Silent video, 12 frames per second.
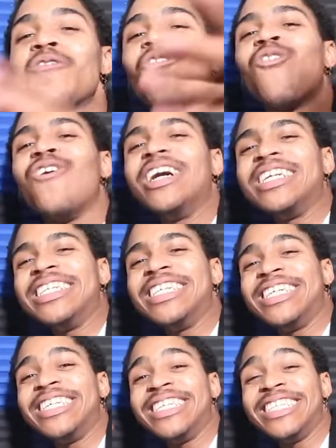What
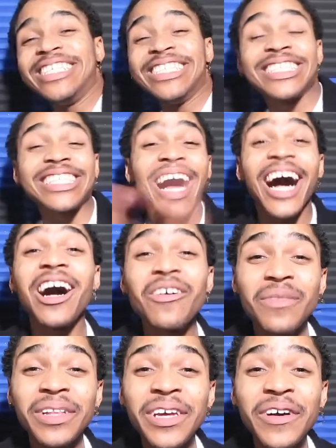is
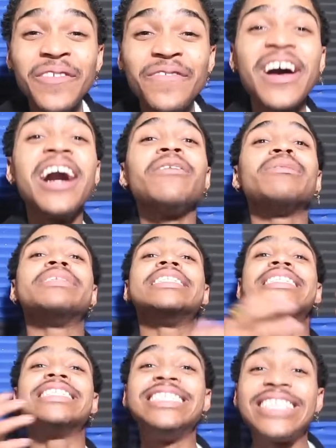up, Leo
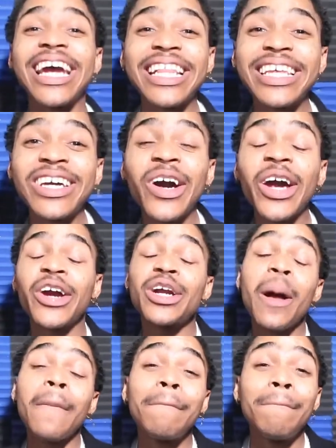family? Jay Leo here,
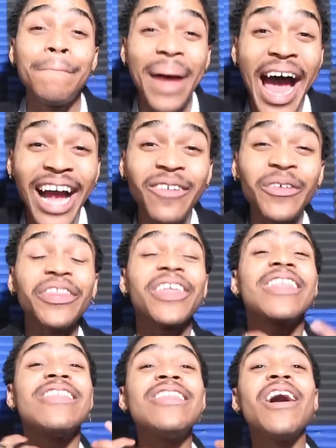and I'm back with
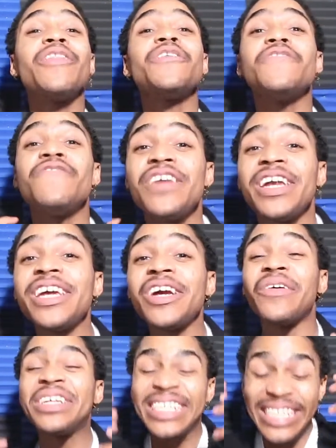another
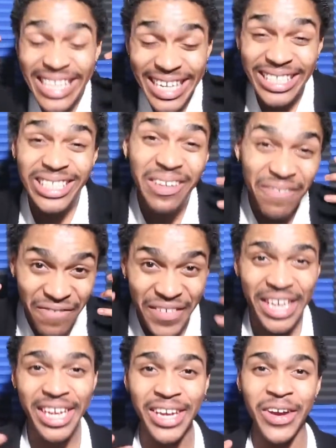video. In this
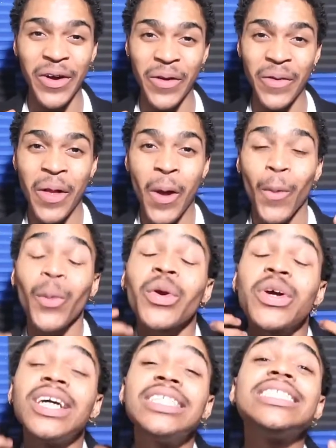video, what we're
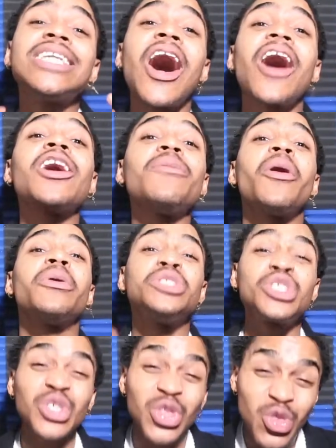gonna talk about
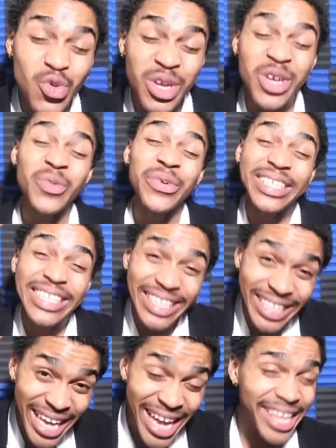is 3
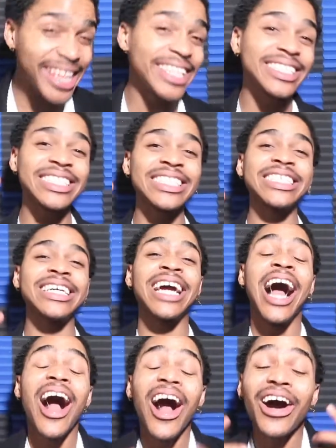
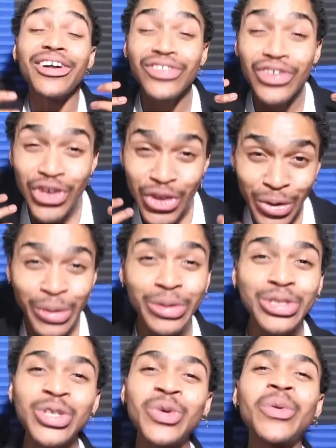ridiculously
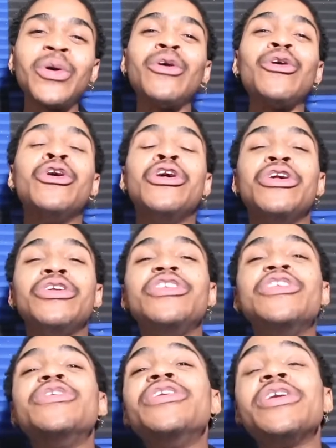unusual
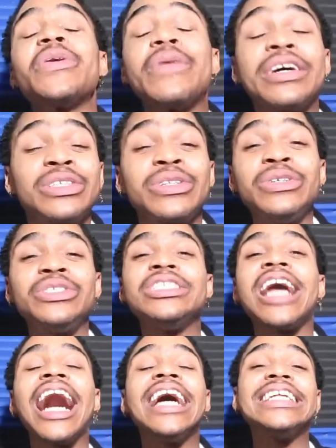New Year
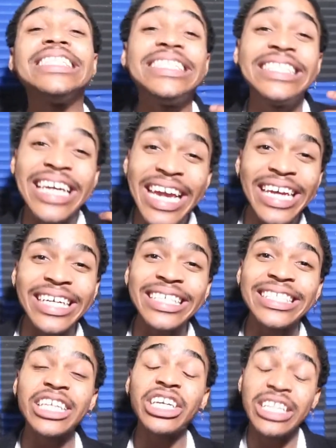resolution
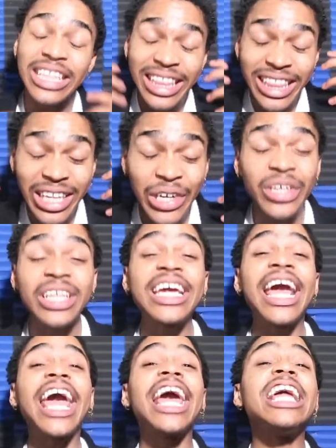ideas that can
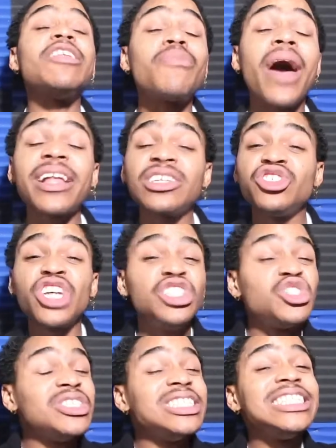literally impact and
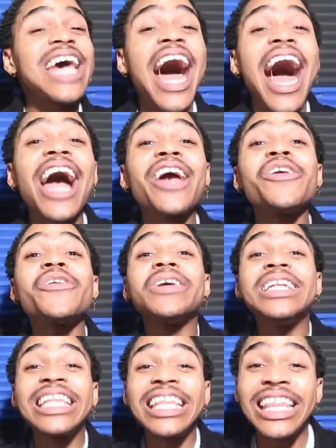change your entire
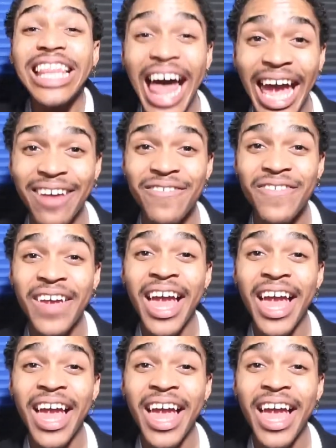life.